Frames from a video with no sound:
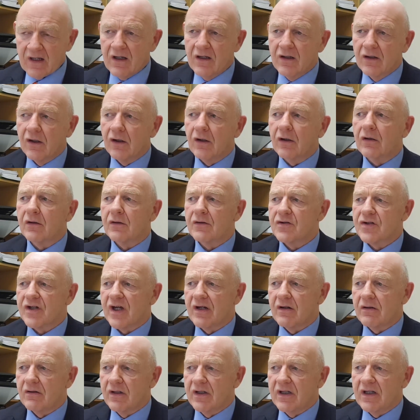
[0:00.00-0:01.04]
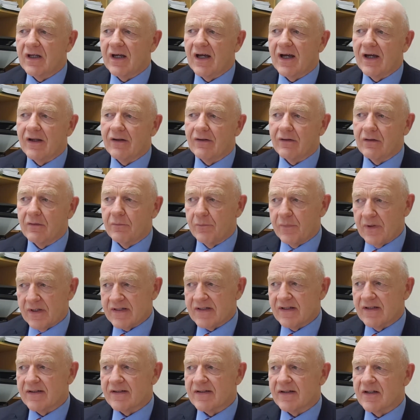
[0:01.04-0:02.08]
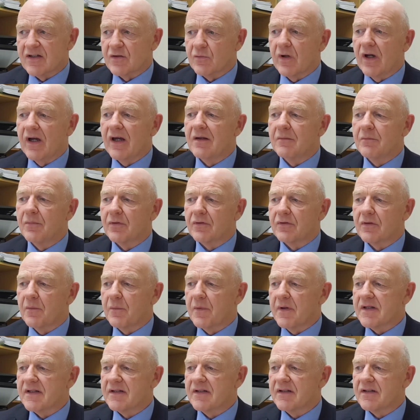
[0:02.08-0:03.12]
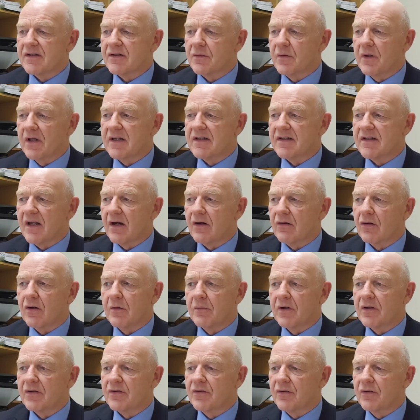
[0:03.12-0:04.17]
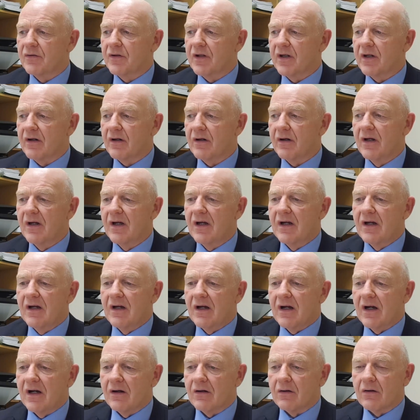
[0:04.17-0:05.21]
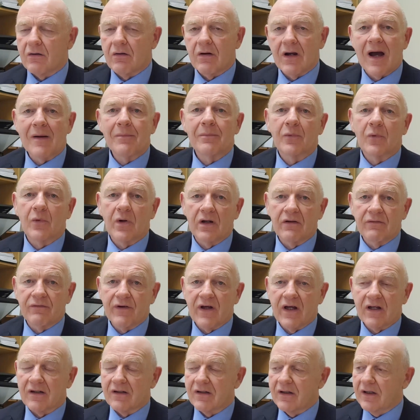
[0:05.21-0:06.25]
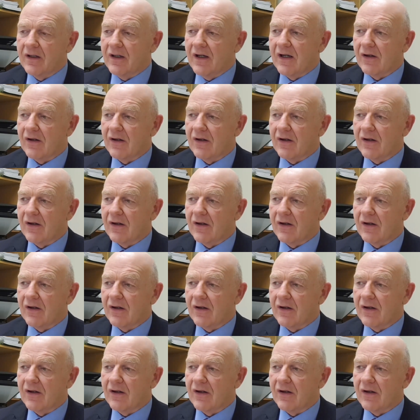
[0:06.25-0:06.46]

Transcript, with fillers: law generally and business as well, but the business tweets that are coming through there are crap, quite frankly.